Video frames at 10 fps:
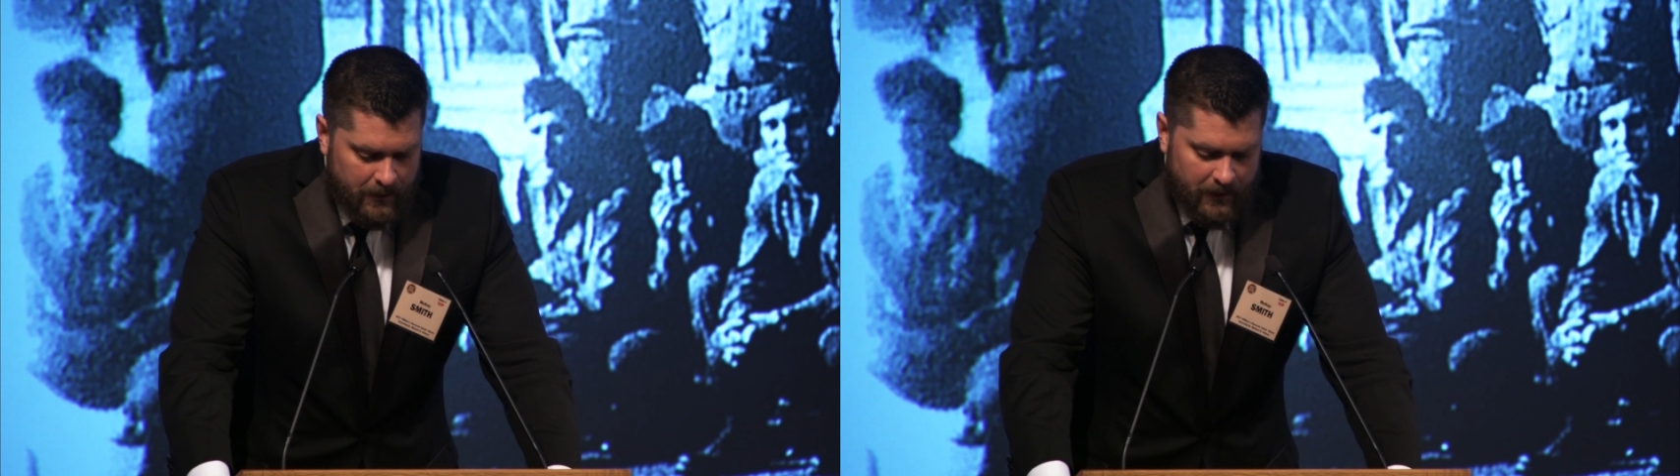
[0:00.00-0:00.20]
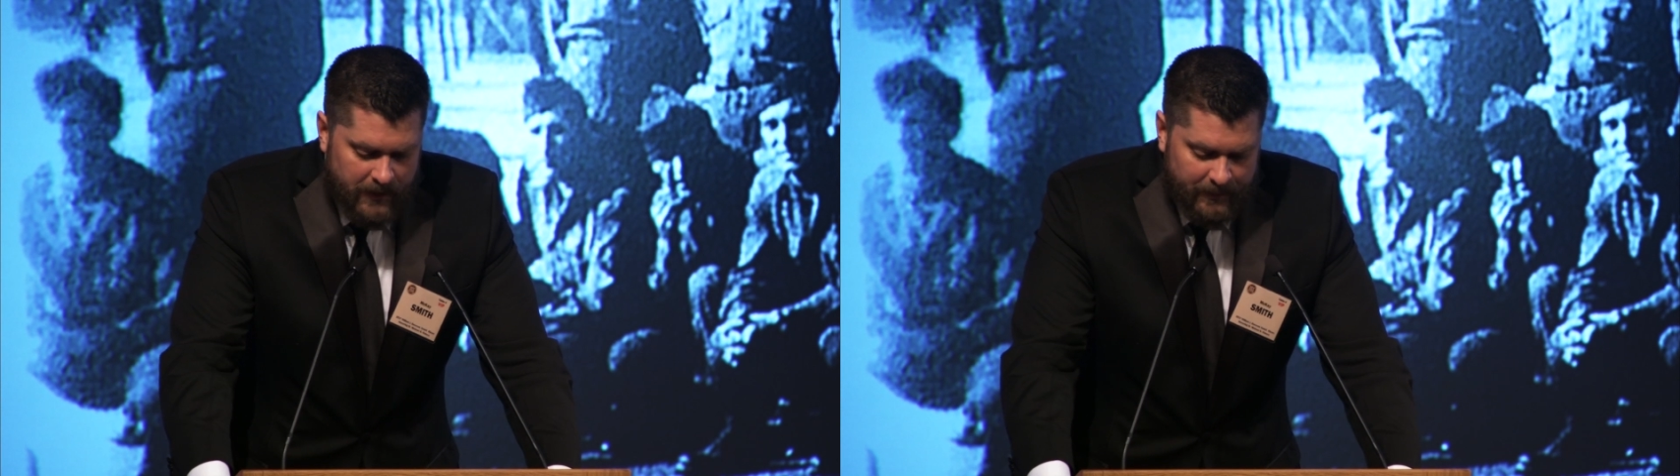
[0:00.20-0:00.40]

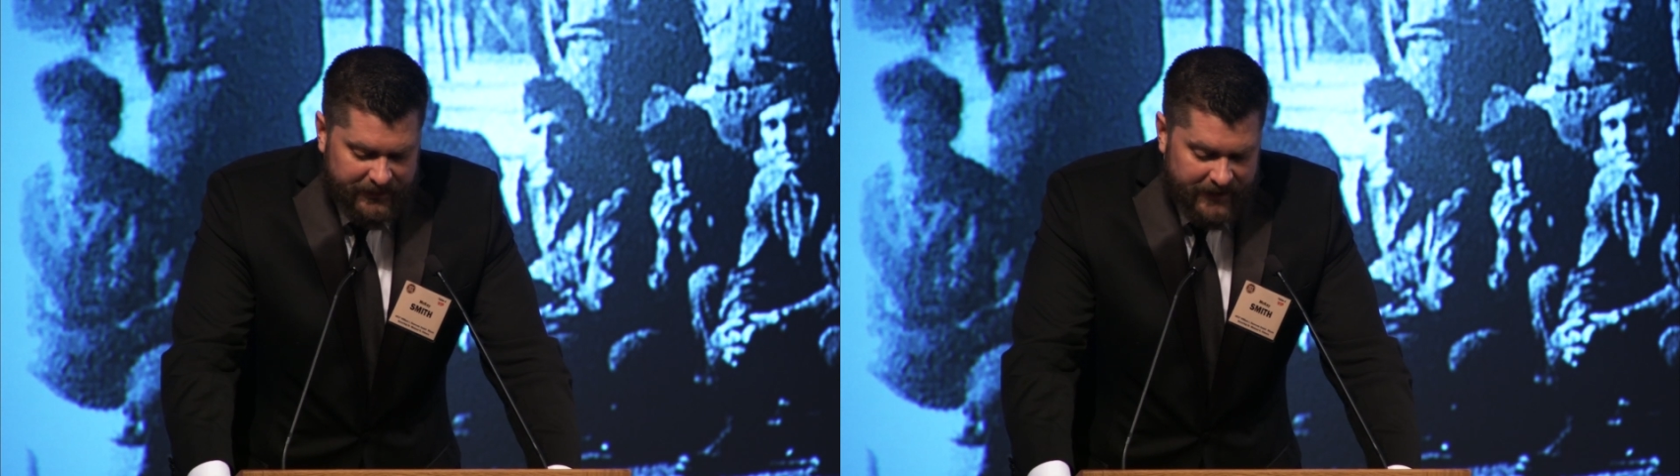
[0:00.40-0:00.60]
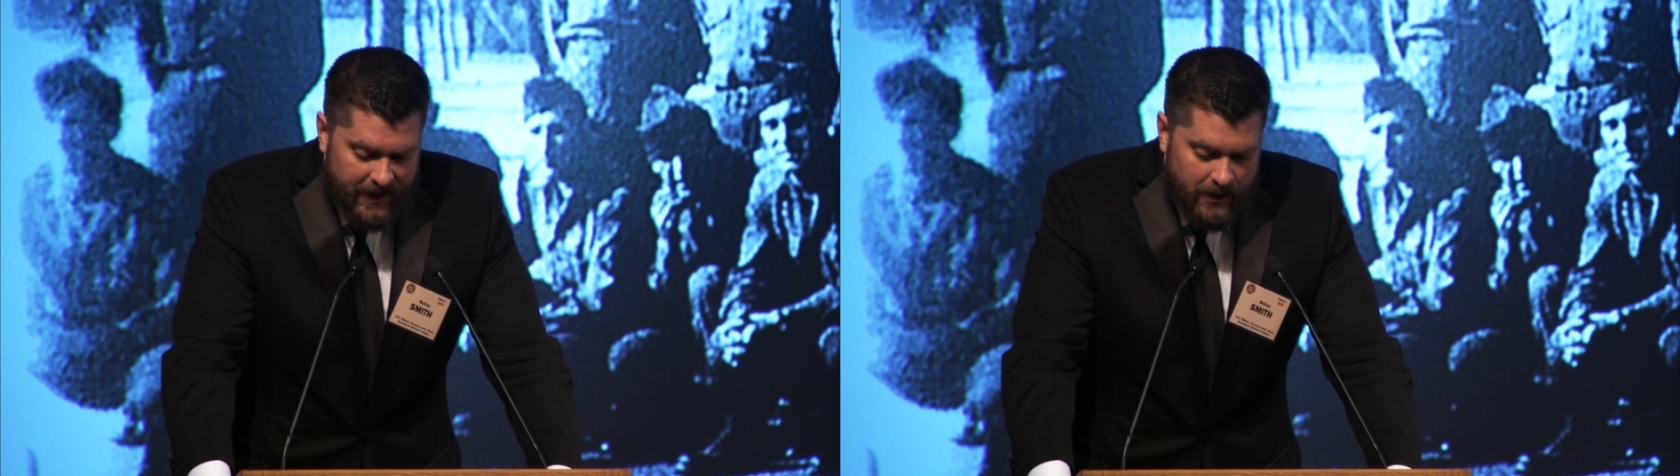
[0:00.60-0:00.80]
Clem
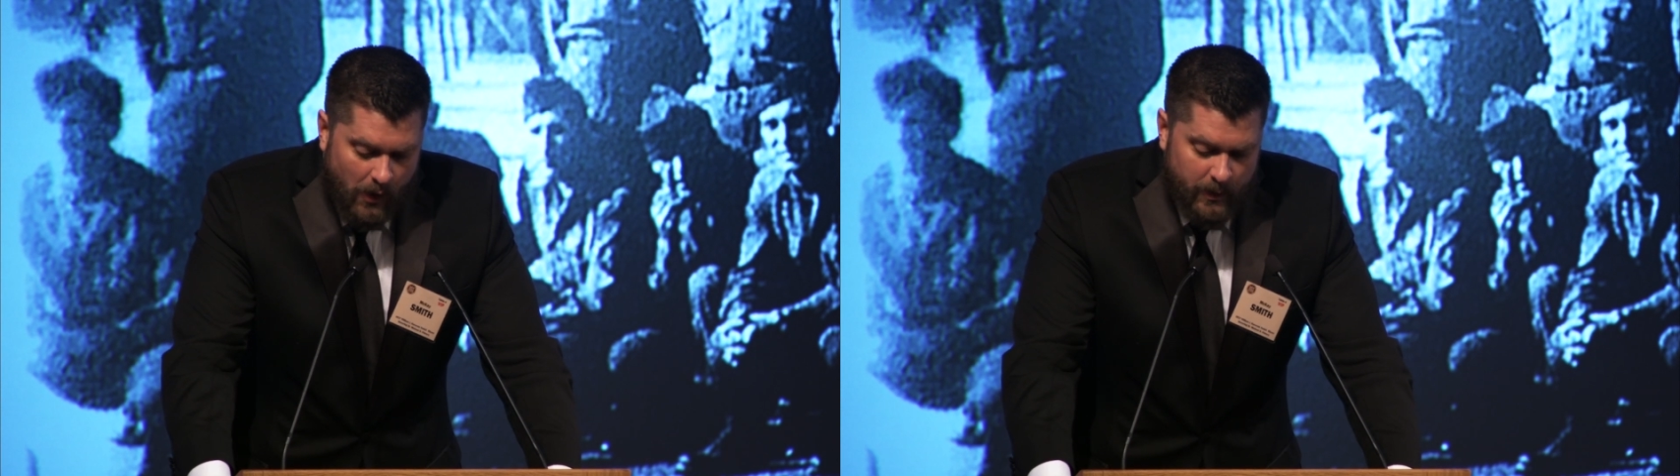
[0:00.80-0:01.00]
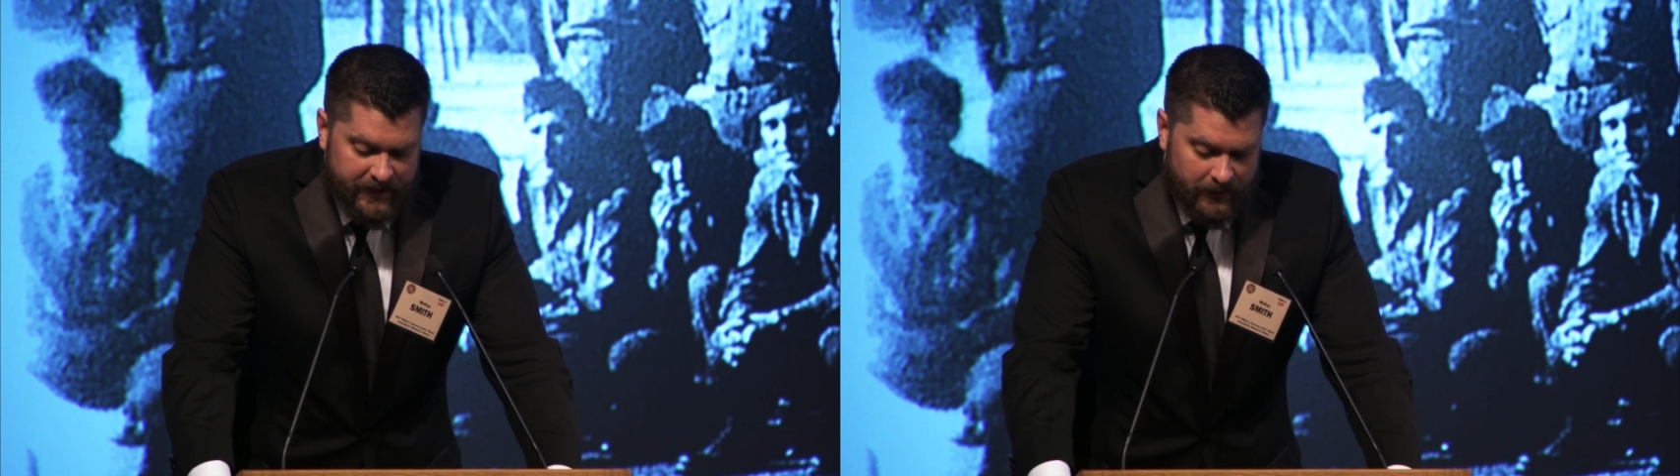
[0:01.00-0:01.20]
said he
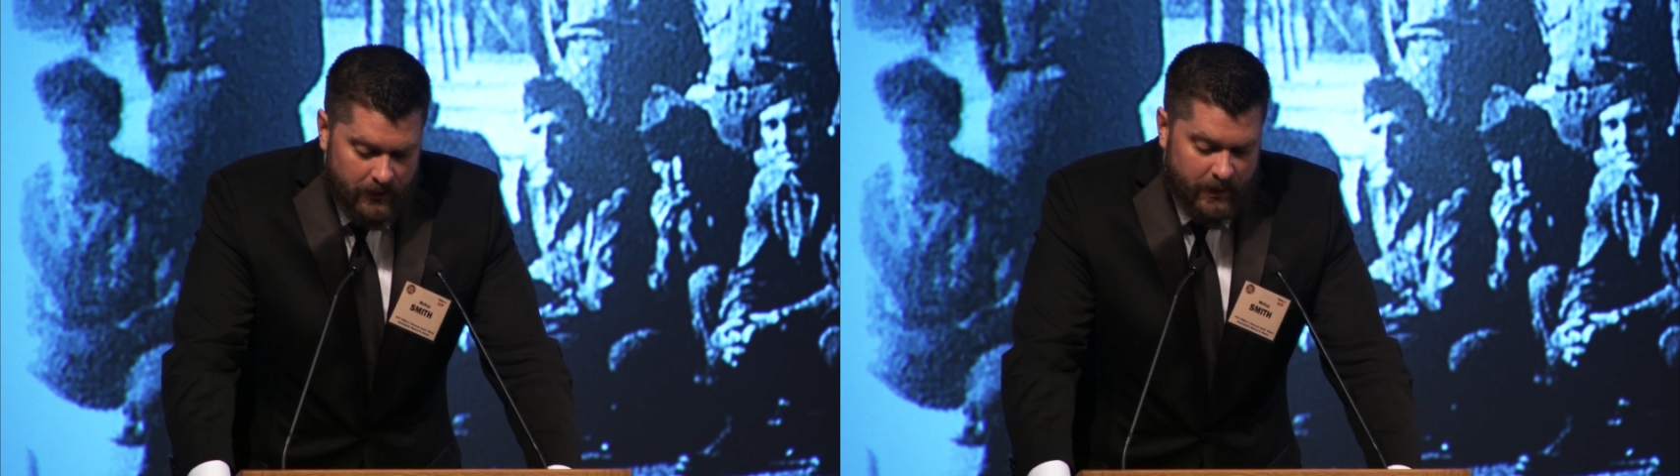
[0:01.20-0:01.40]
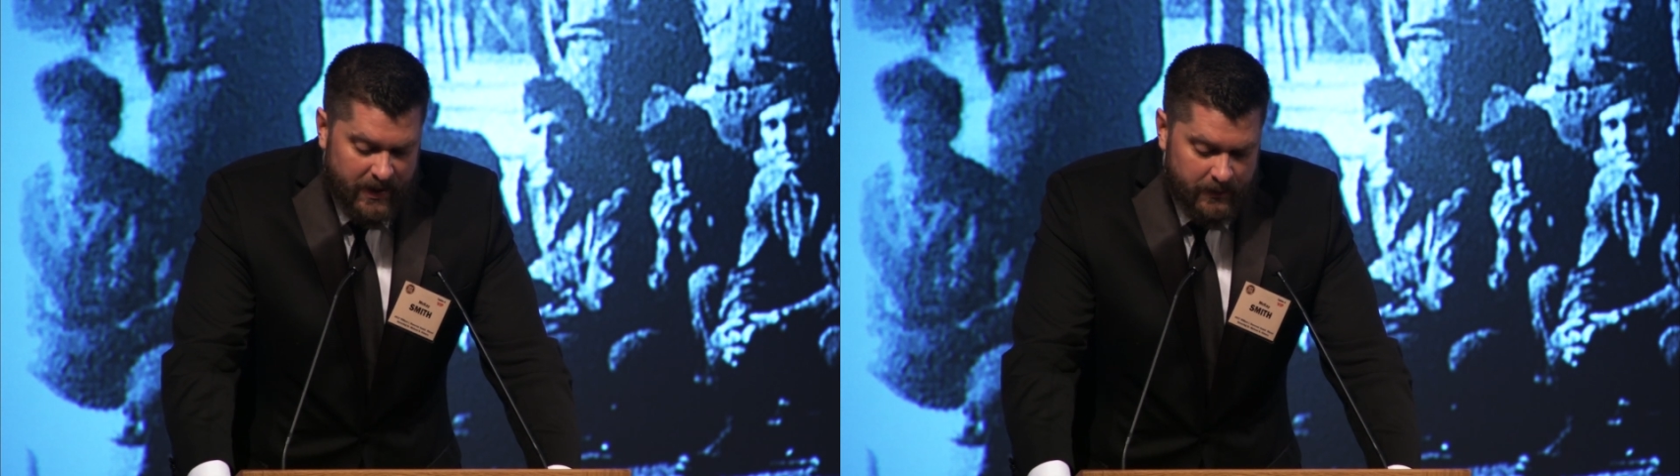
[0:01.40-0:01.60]
always
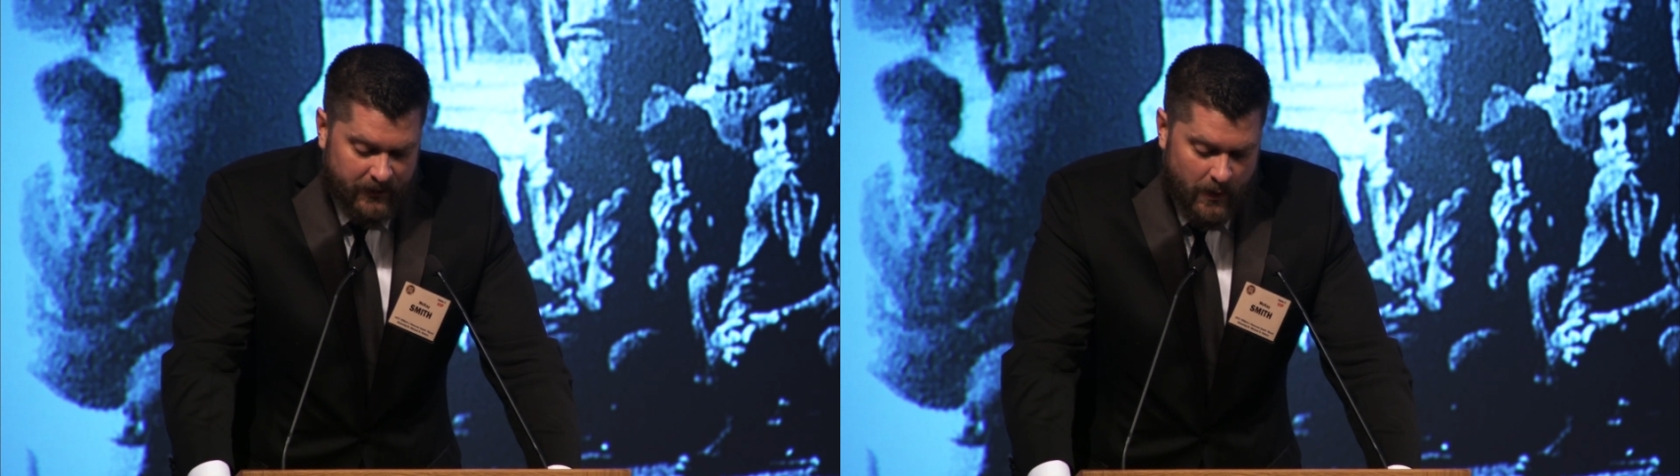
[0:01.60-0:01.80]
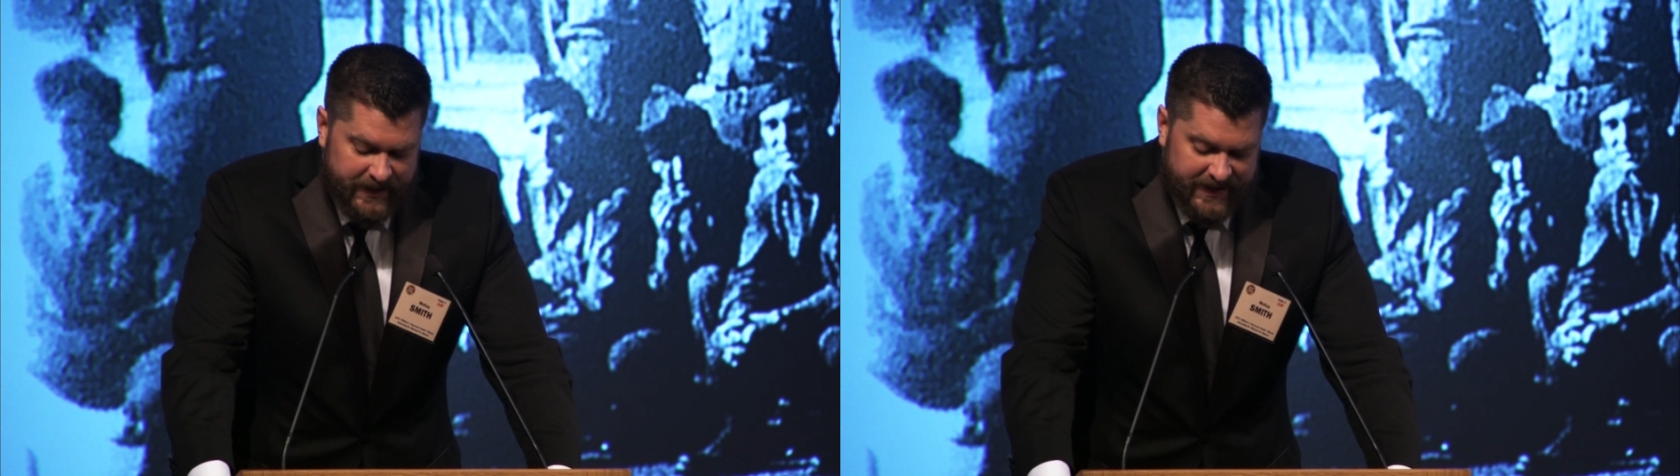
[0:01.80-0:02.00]
knew he was
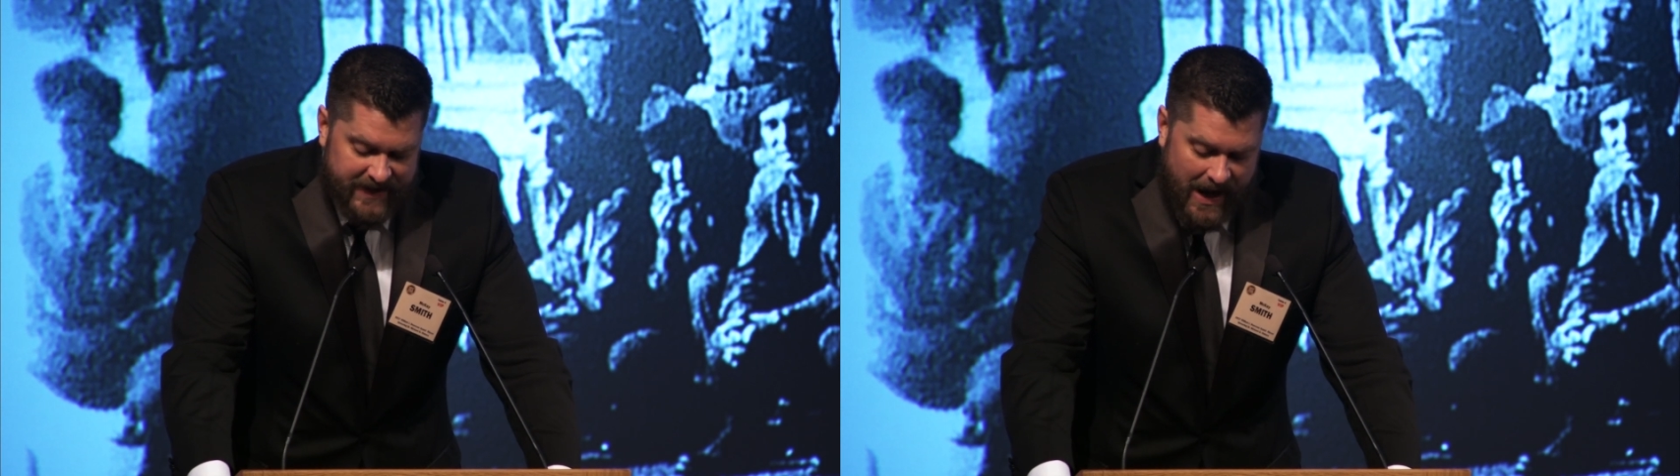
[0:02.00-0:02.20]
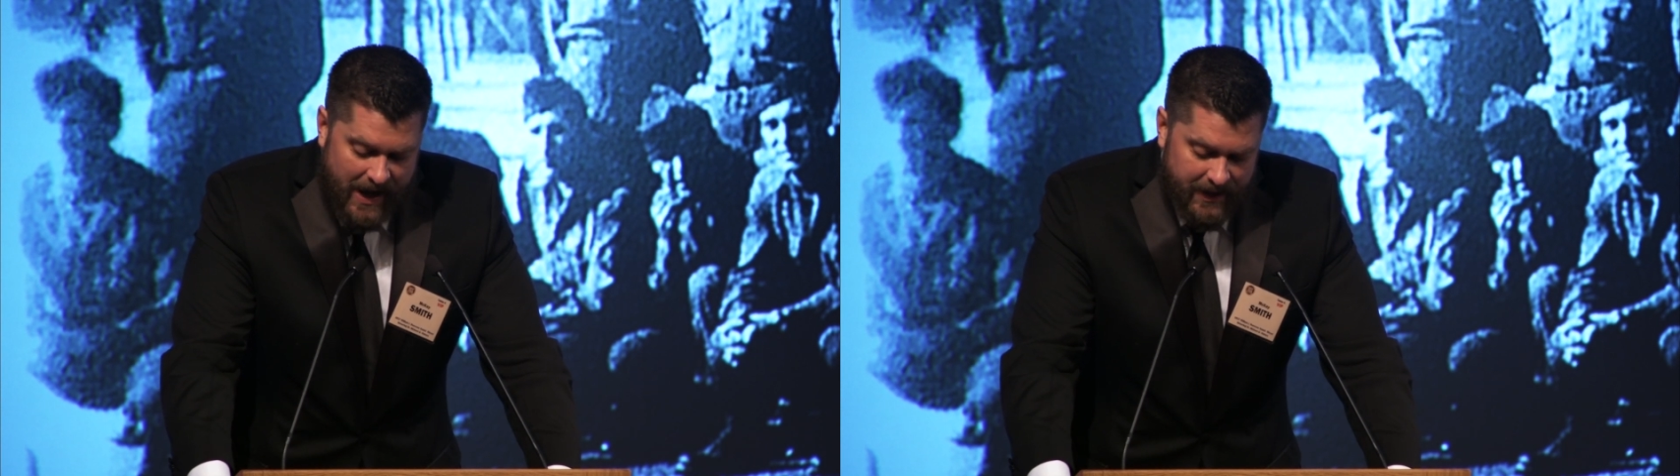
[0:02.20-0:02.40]
going to
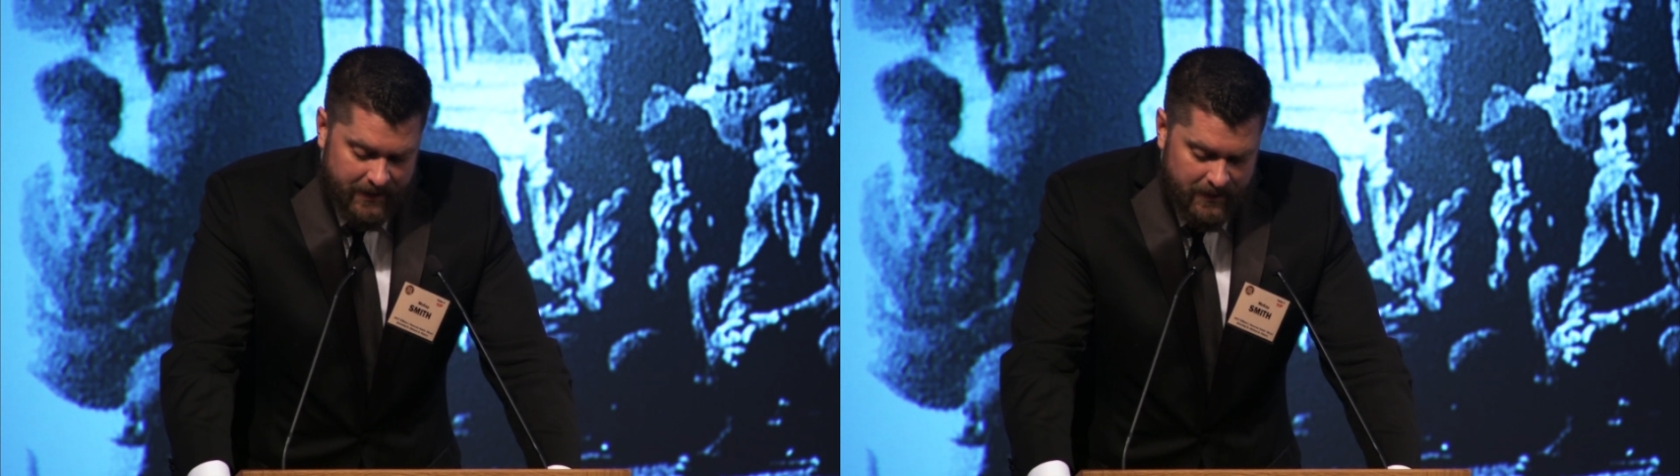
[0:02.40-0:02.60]
die.